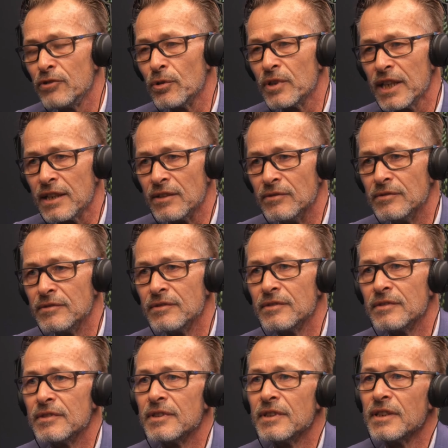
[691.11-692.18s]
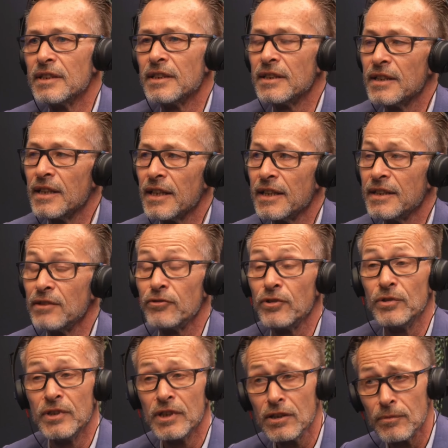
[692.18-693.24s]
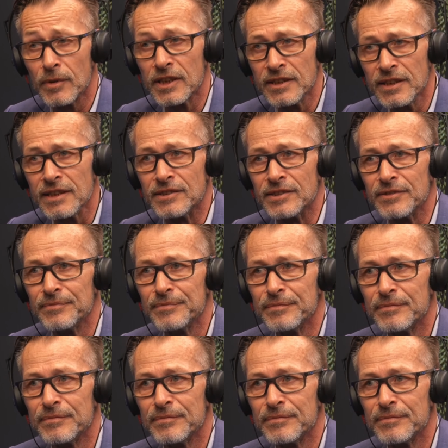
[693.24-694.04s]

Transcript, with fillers: you can, and if you know what it is.